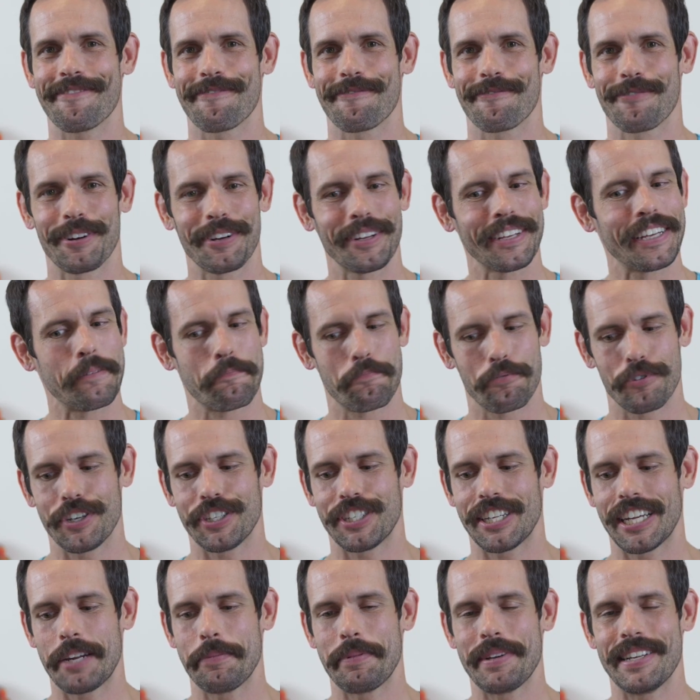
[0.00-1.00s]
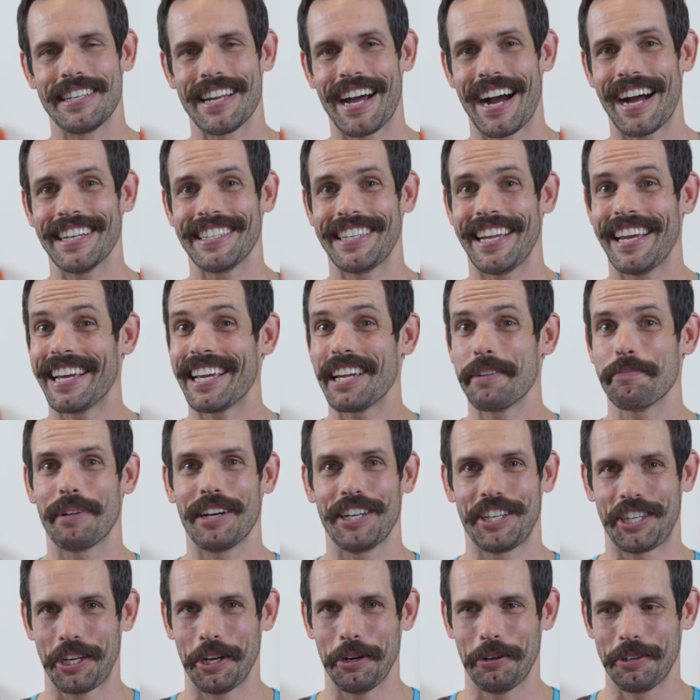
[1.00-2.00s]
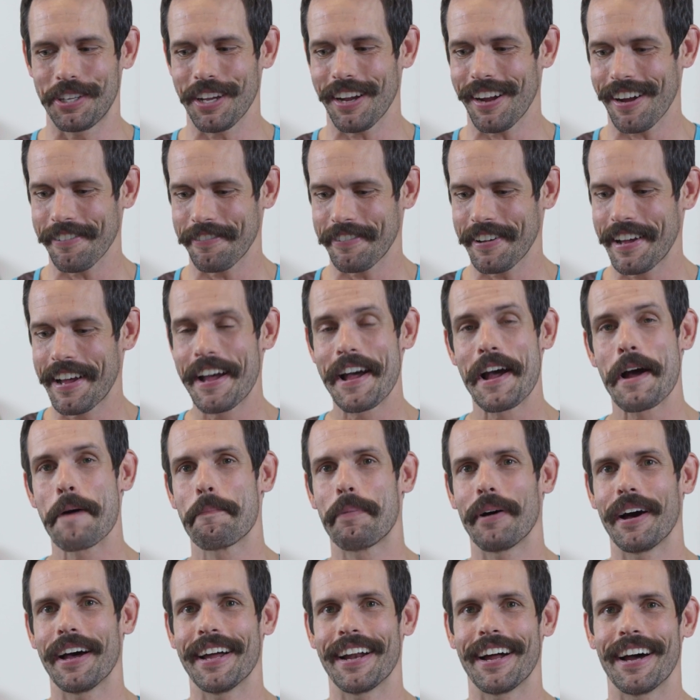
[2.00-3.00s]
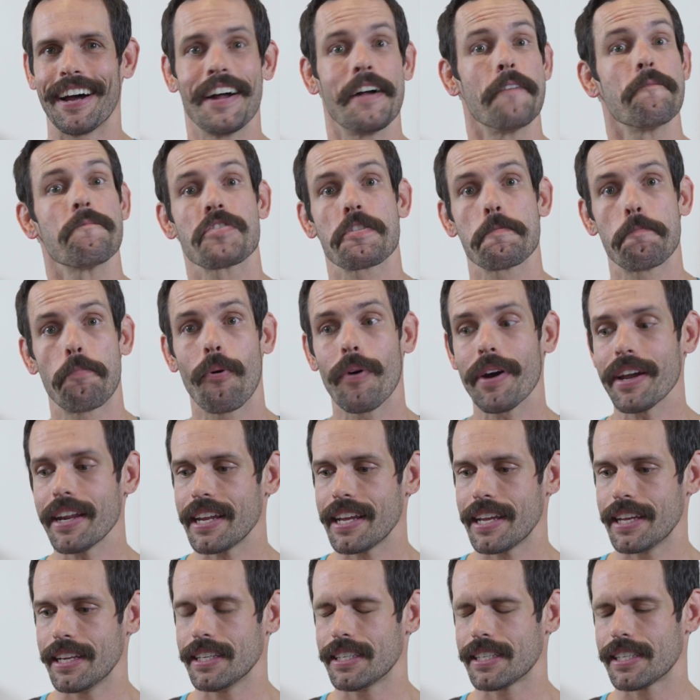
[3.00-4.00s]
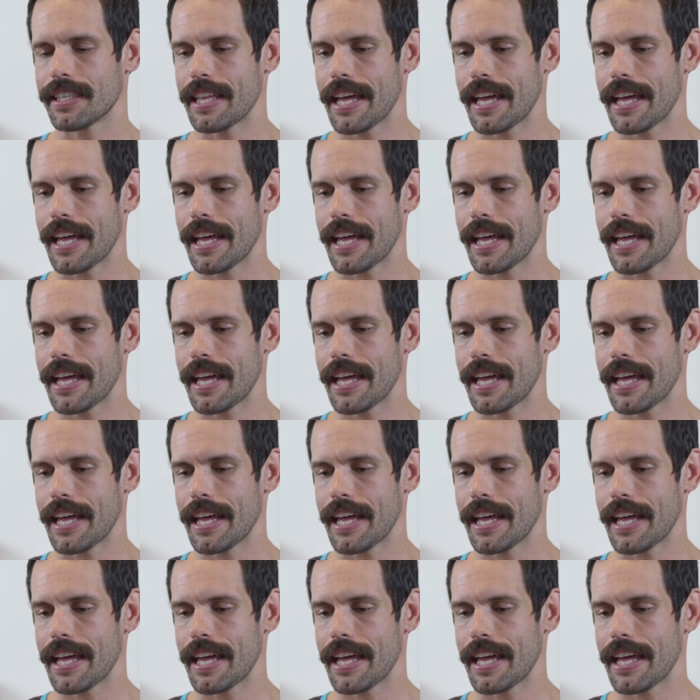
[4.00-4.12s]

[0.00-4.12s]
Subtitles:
really appreciated me not taking my shoes off, but the point is